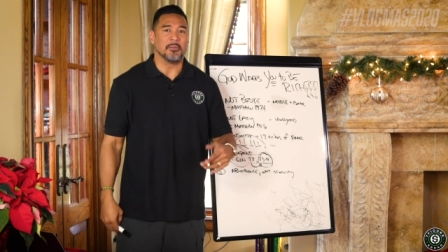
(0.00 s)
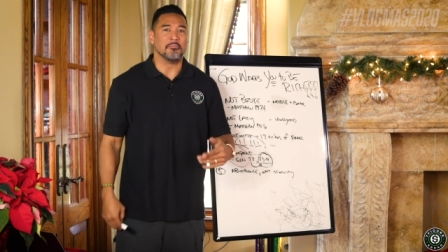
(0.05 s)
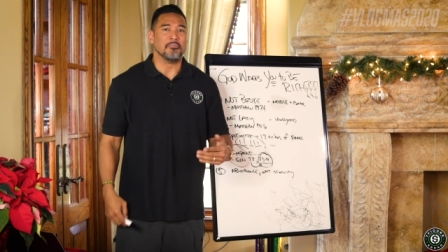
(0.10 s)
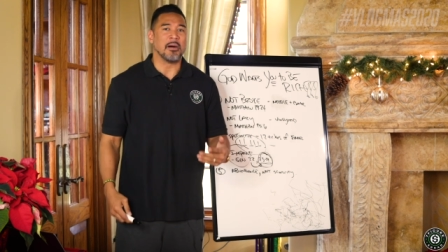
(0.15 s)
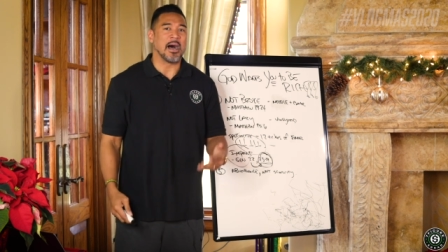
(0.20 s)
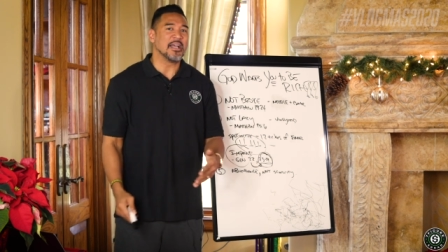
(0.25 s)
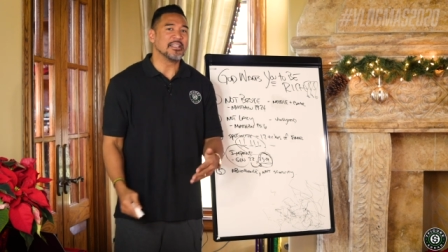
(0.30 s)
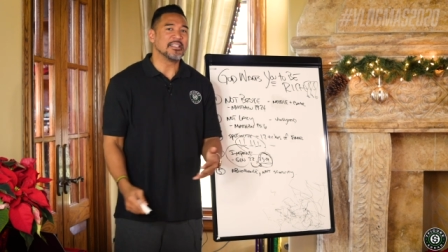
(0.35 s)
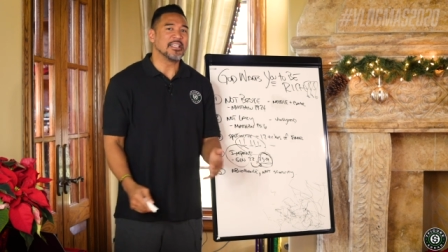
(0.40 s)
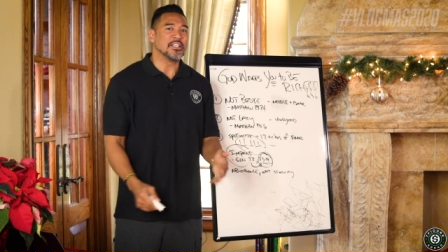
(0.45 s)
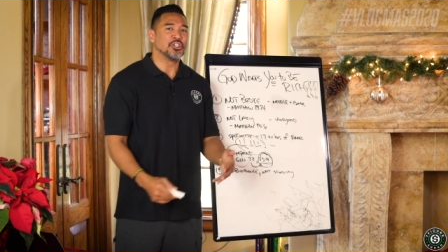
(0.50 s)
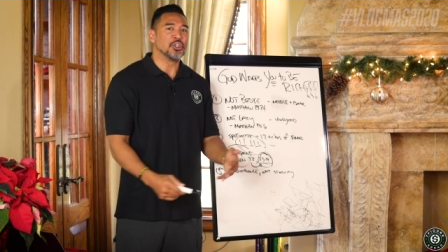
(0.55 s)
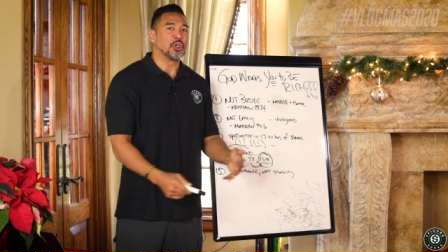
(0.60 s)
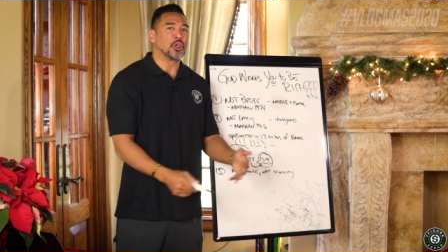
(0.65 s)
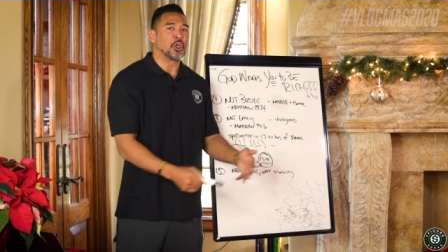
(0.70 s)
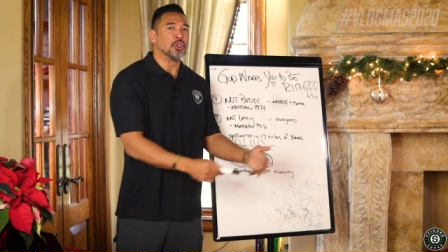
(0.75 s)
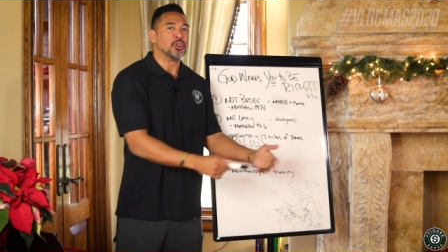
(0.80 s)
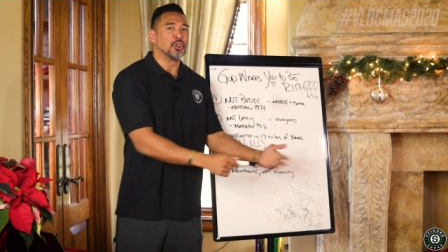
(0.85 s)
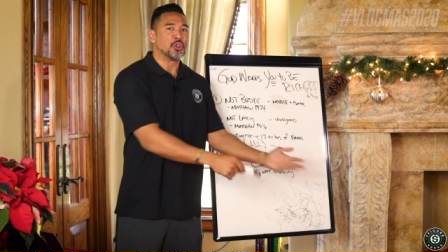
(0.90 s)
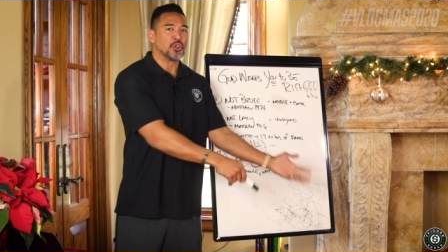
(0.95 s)
It buys
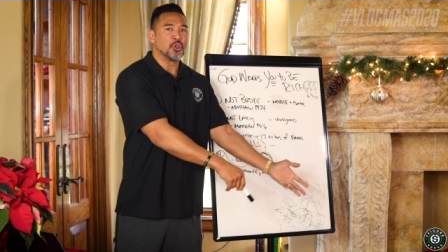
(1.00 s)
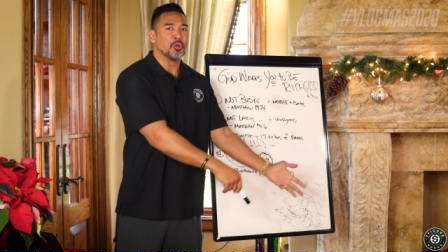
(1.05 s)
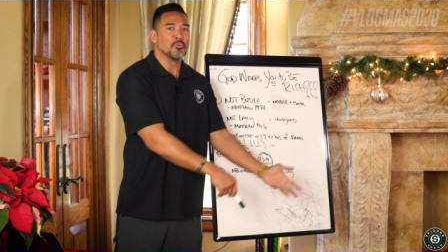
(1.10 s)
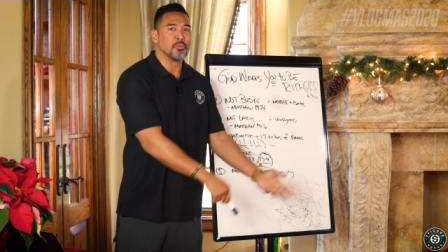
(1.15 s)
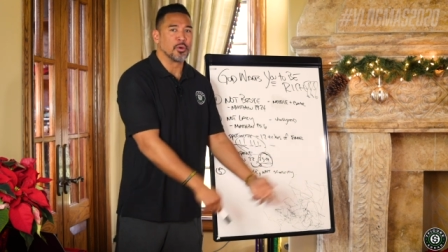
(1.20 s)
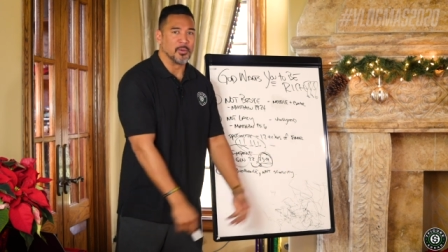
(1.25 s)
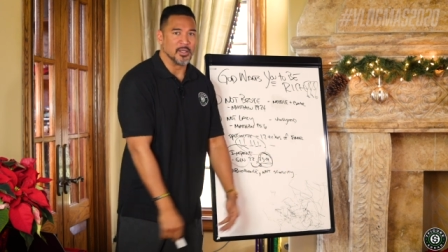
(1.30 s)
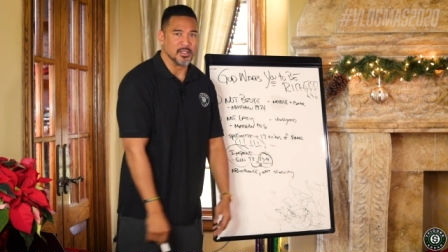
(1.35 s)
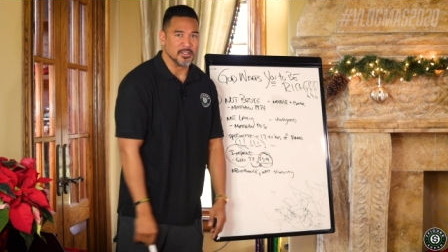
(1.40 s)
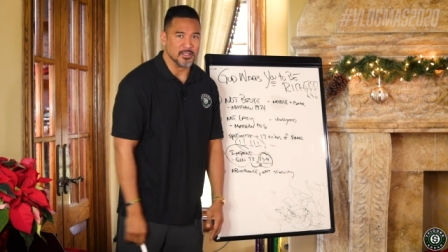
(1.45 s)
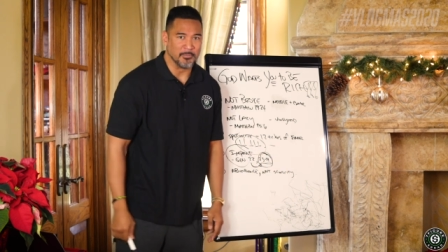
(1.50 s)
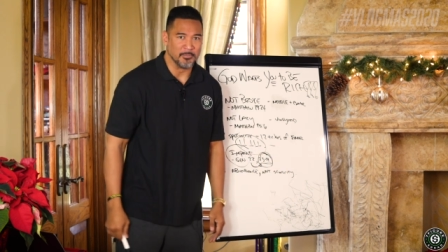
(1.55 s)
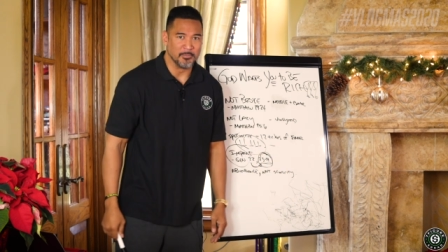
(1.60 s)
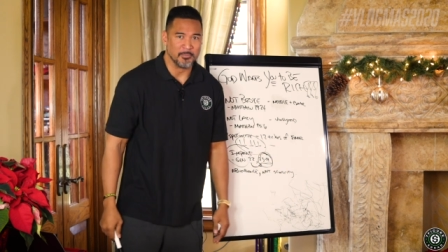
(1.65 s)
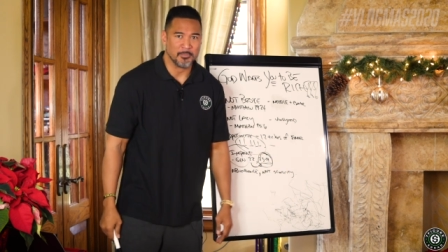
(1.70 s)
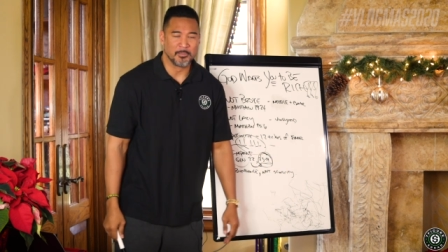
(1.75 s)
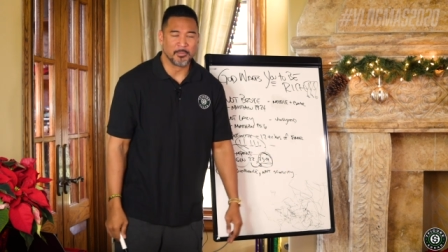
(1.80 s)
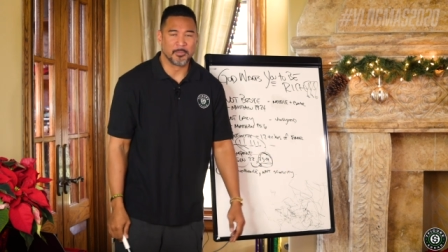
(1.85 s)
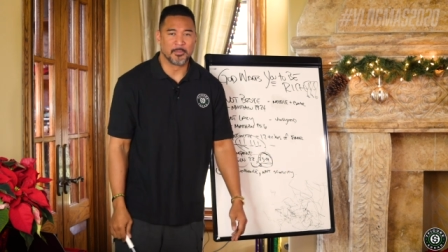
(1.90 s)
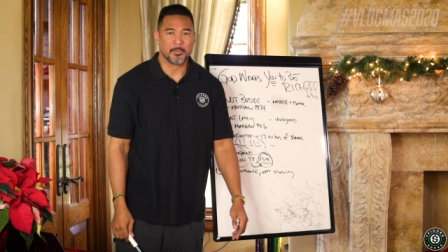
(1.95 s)
into
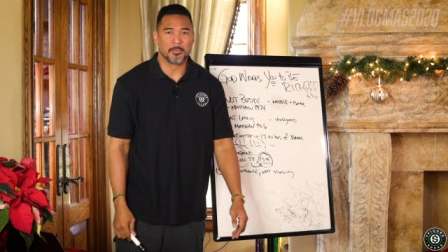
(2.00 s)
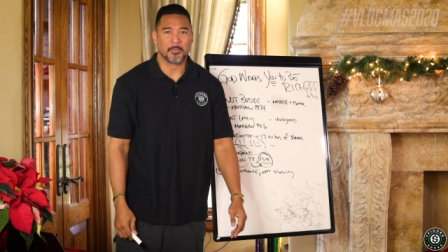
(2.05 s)
consumerism